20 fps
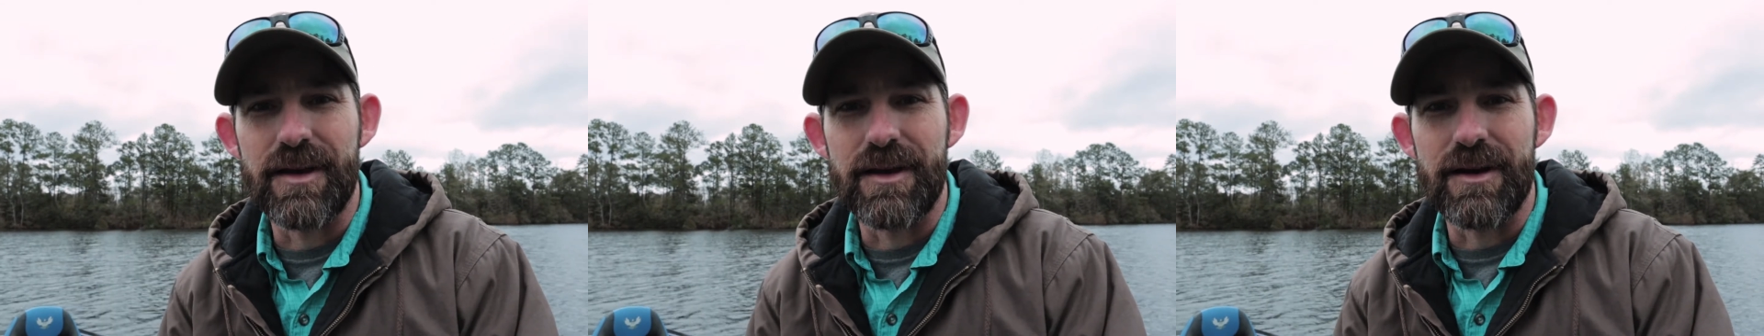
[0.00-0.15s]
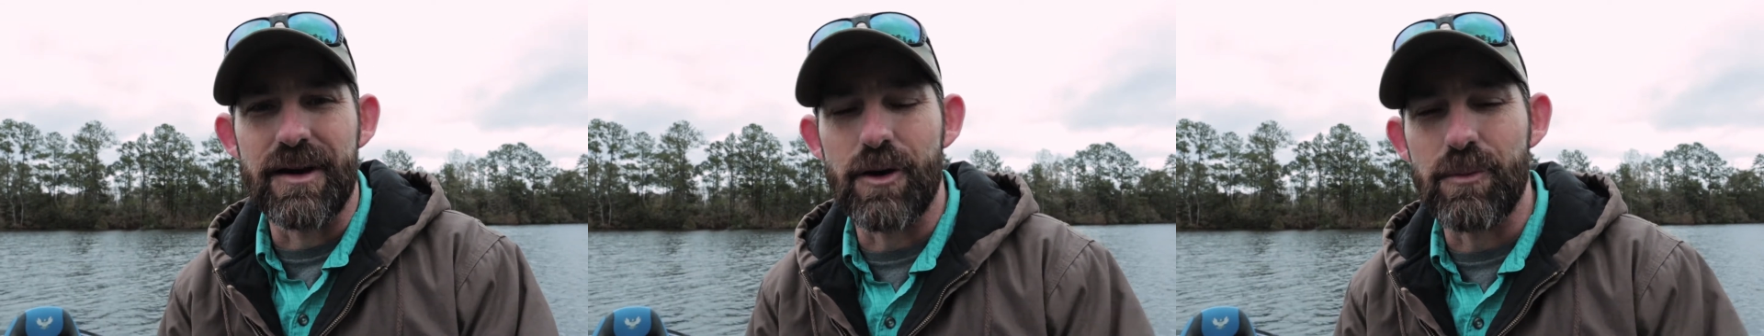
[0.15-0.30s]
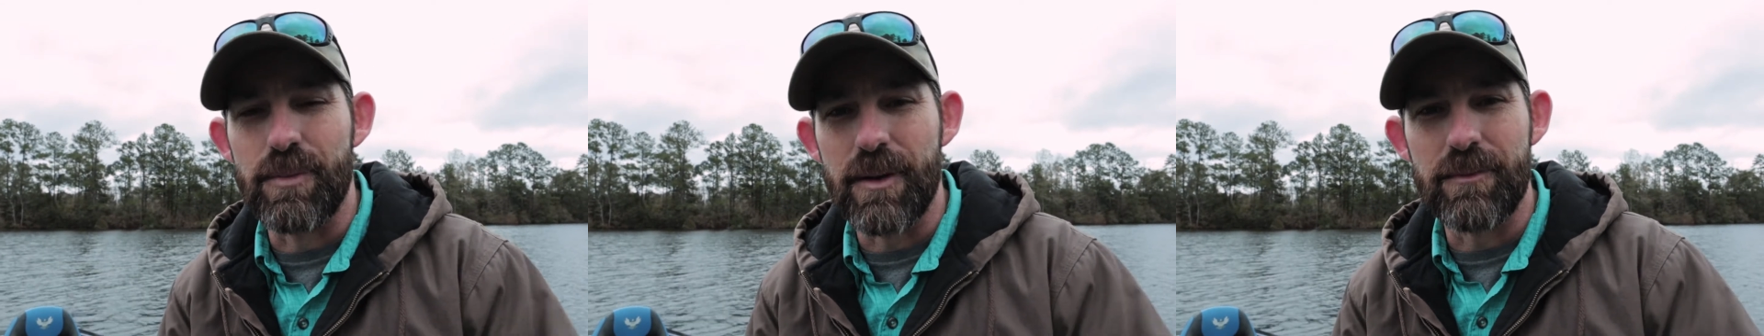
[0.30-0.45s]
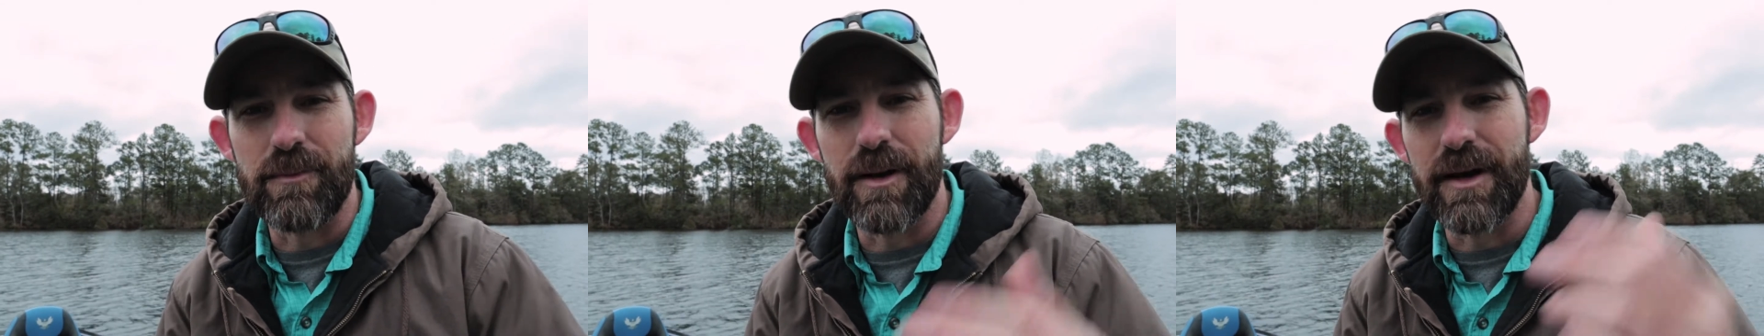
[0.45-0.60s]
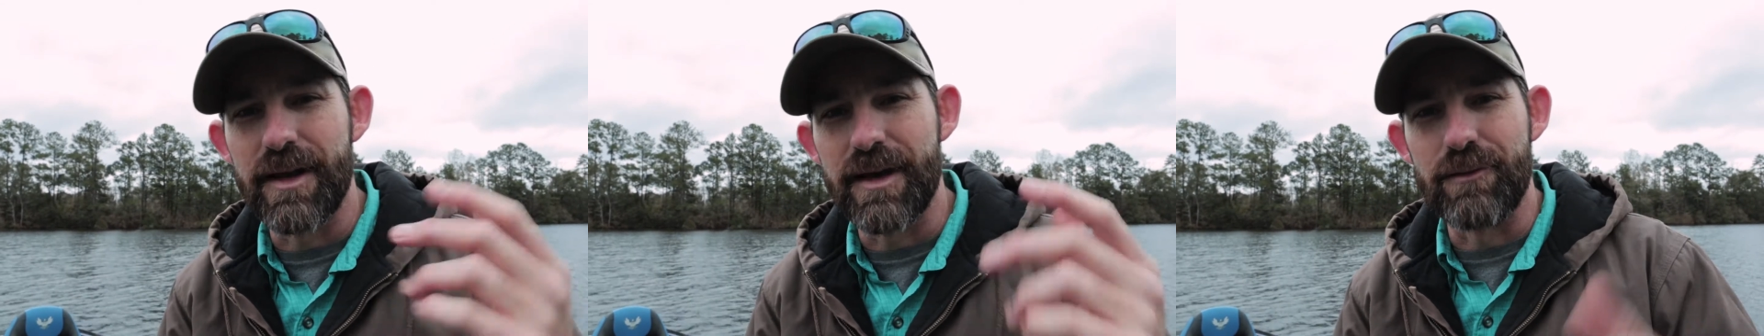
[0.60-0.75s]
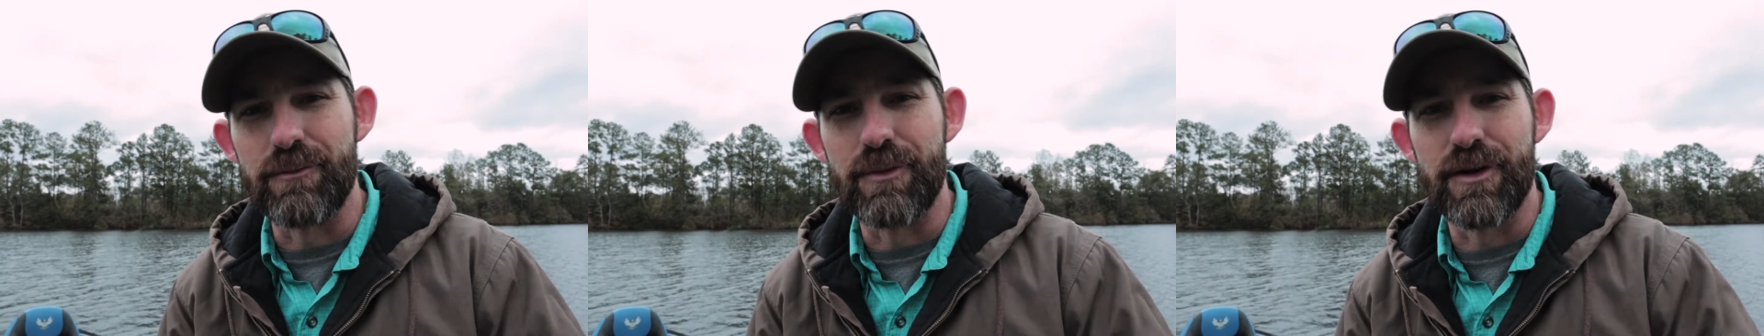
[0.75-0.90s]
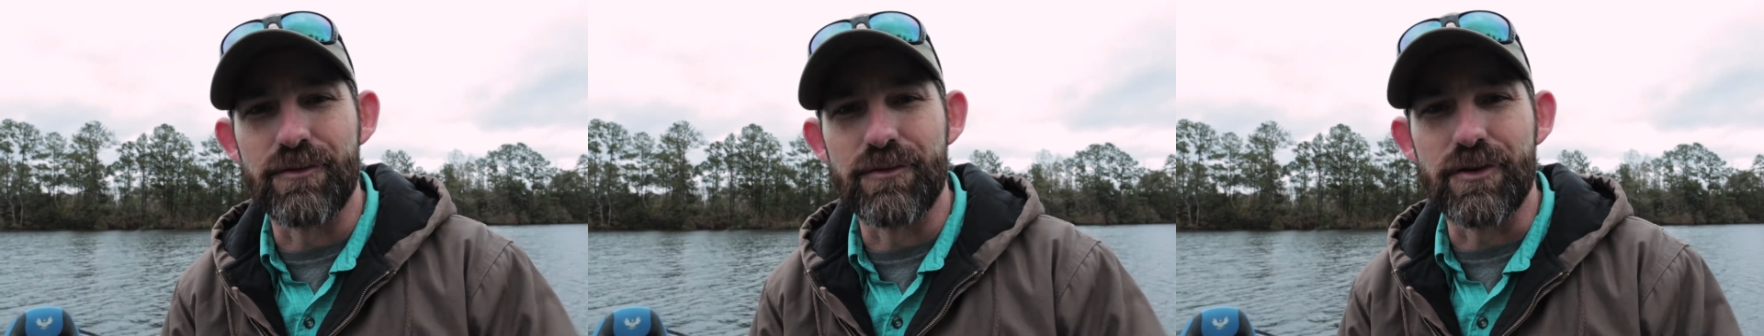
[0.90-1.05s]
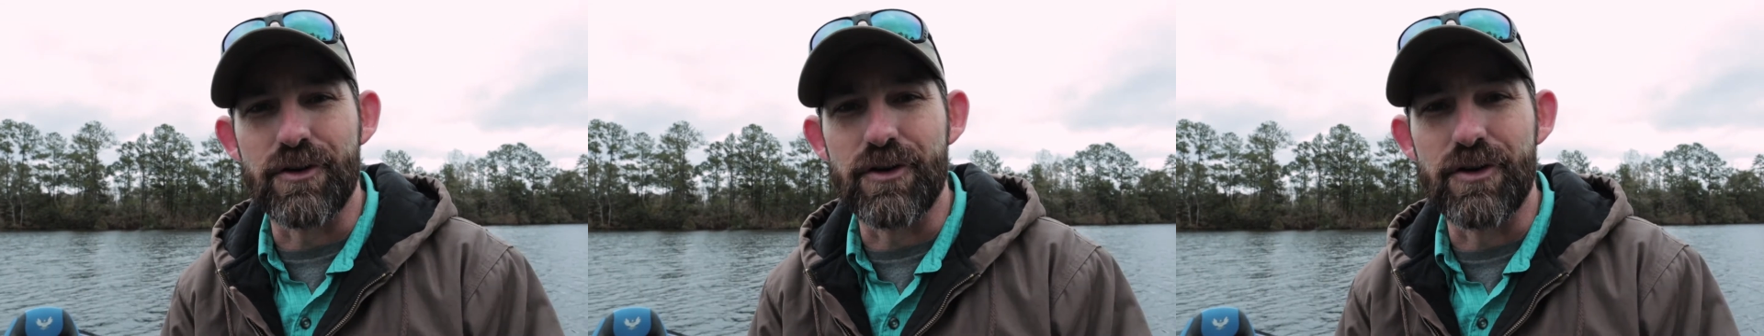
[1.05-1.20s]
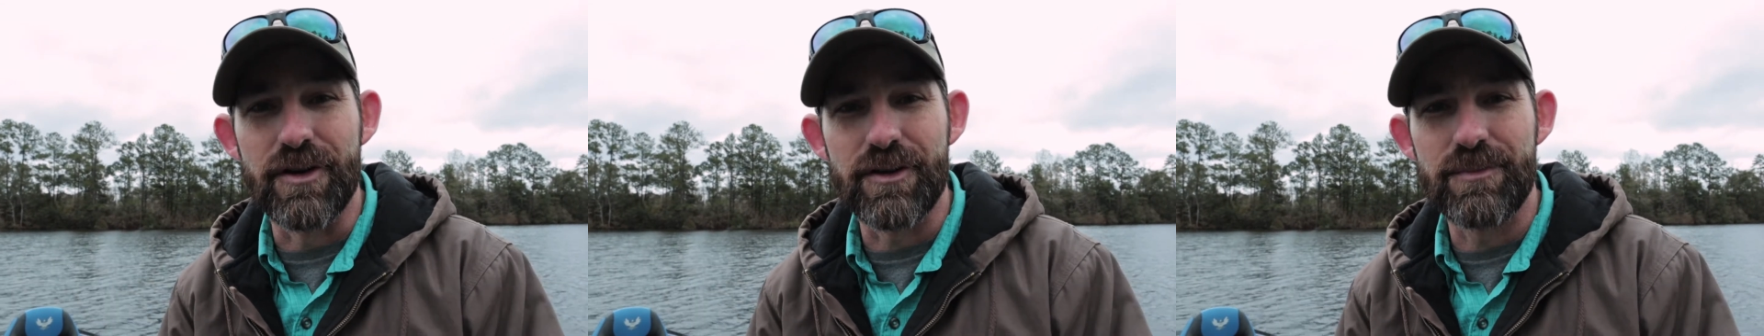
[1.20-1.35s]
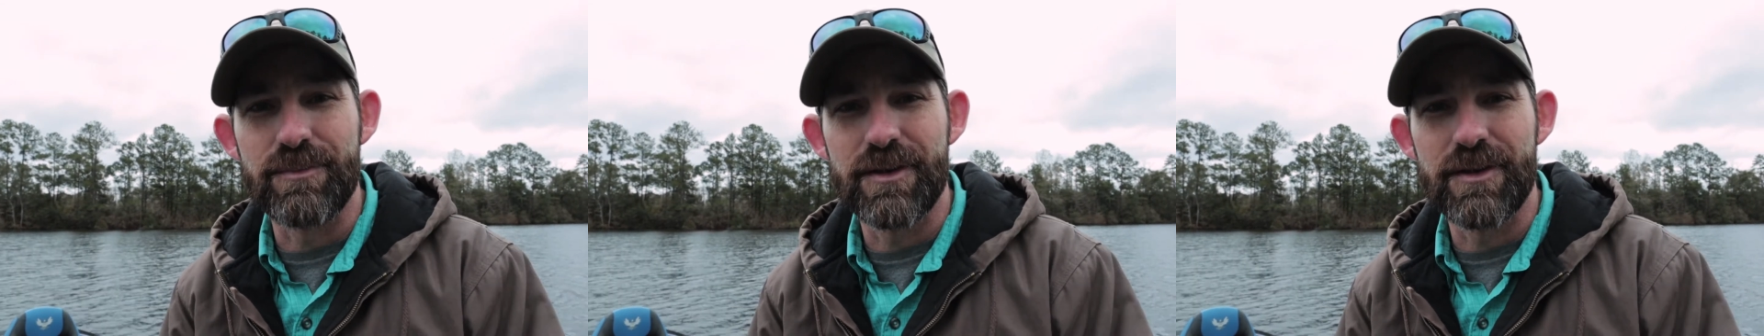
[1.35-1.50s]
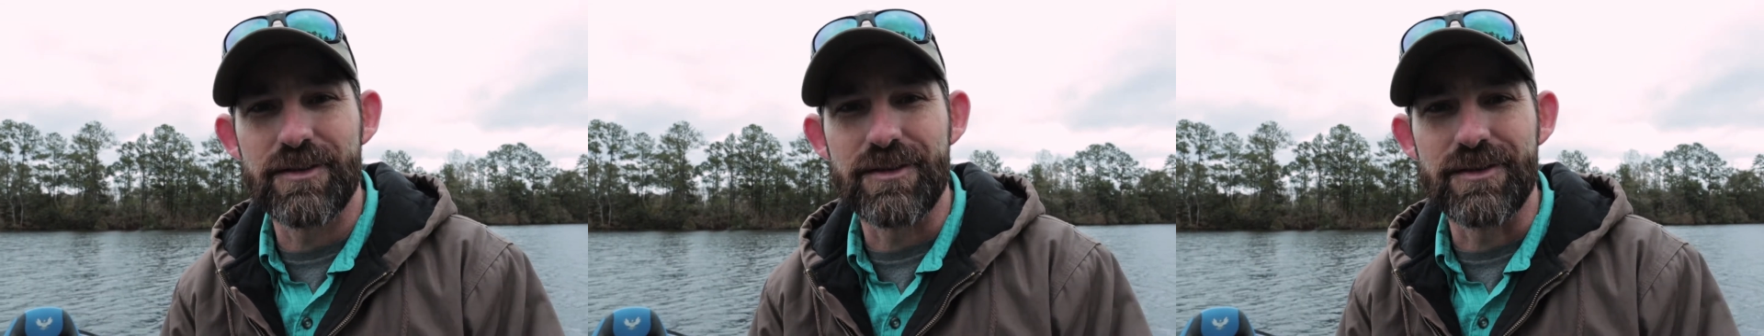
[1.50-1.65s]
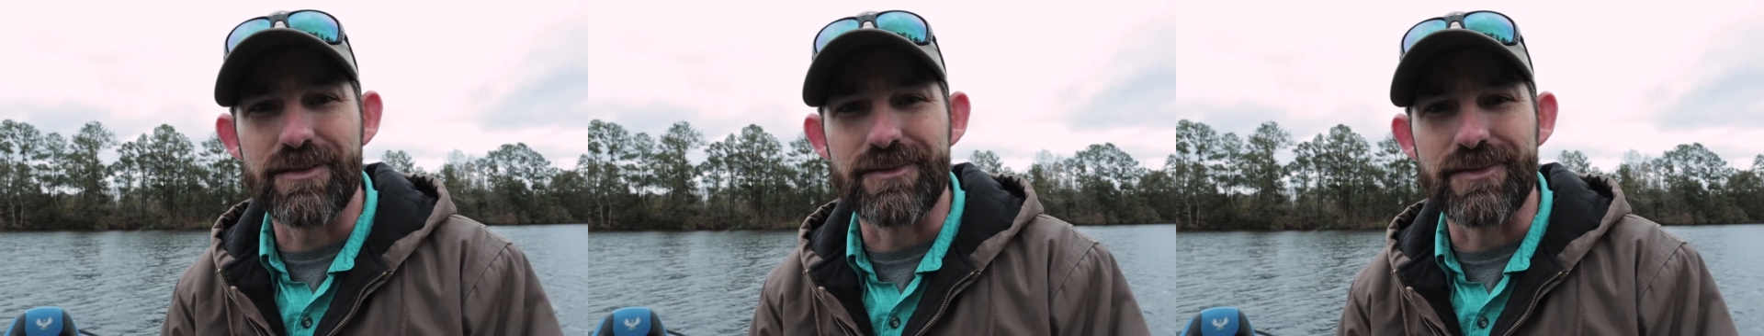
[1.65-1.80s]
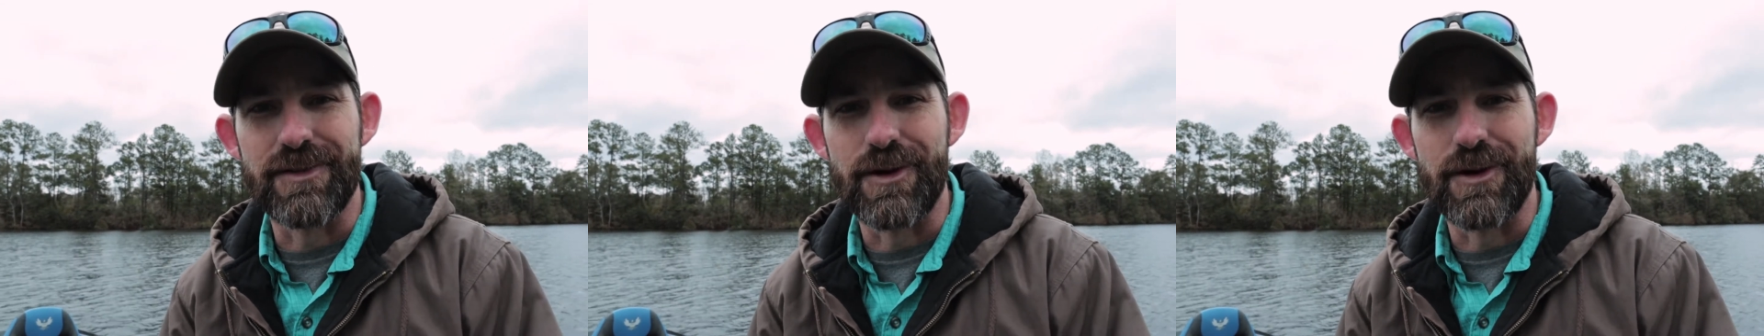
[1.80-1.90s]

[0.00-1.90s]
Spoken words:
I hope everybody had a wonderful Christmas.